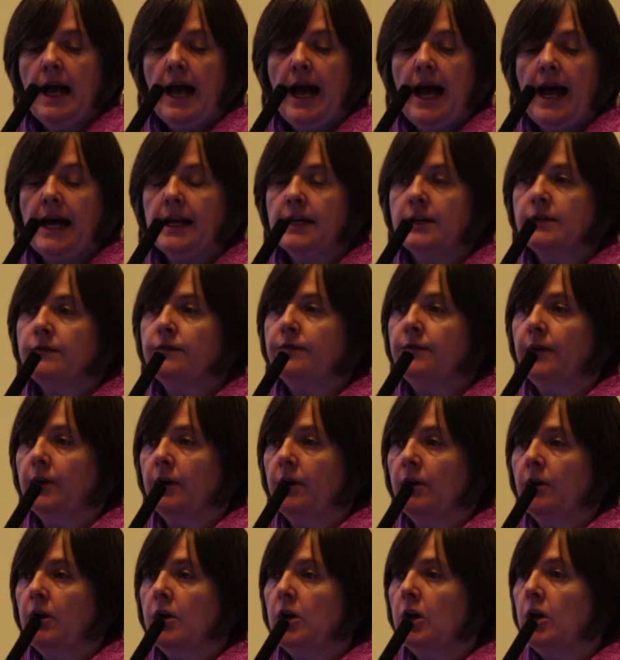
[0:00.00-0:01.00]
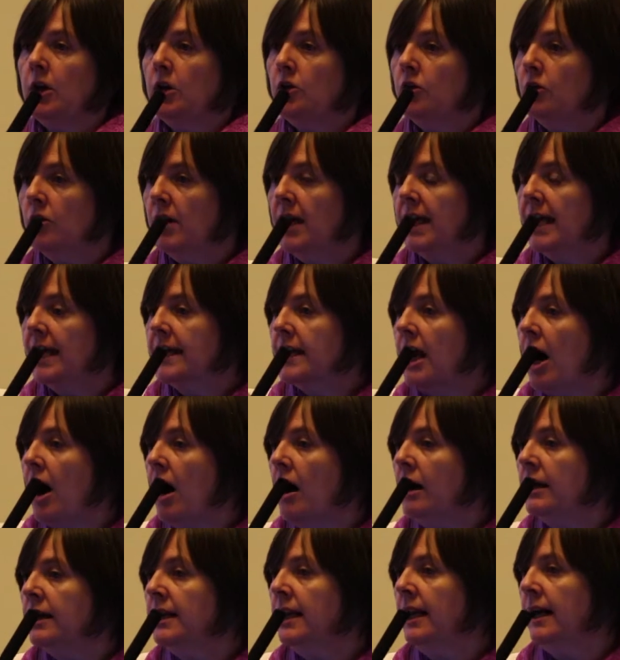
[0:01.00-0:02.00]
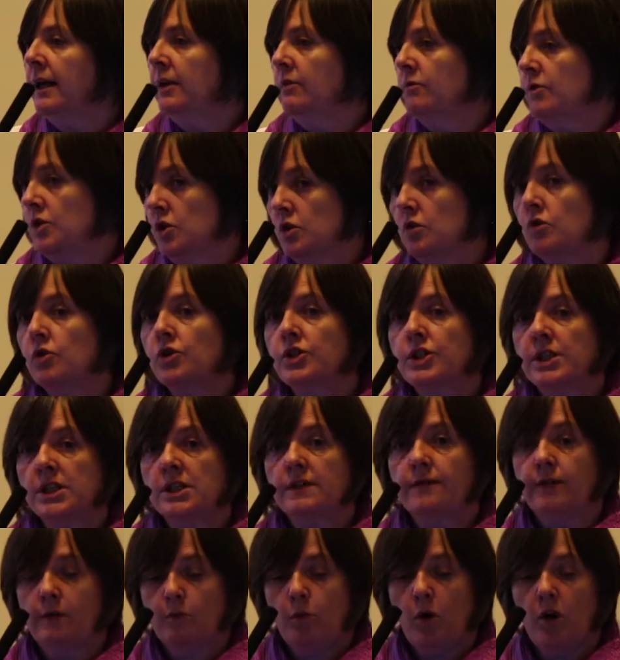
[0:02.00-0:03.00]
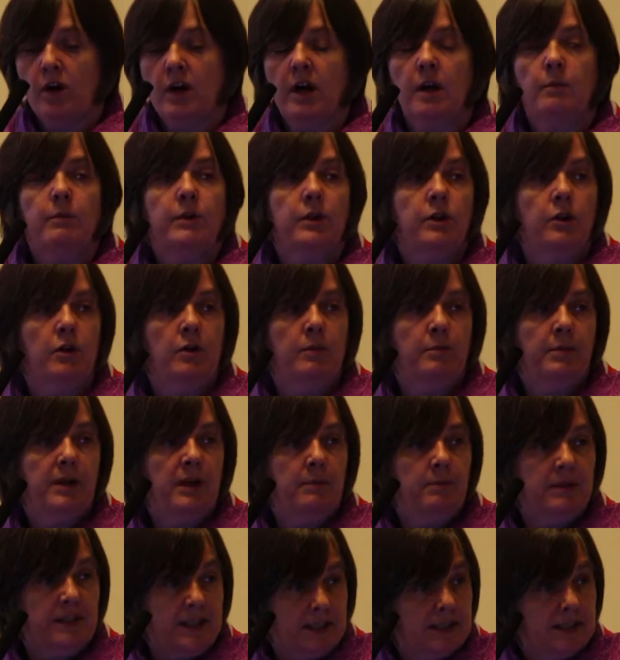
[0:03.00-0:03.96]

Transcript: and for looking at online resources for working with young people.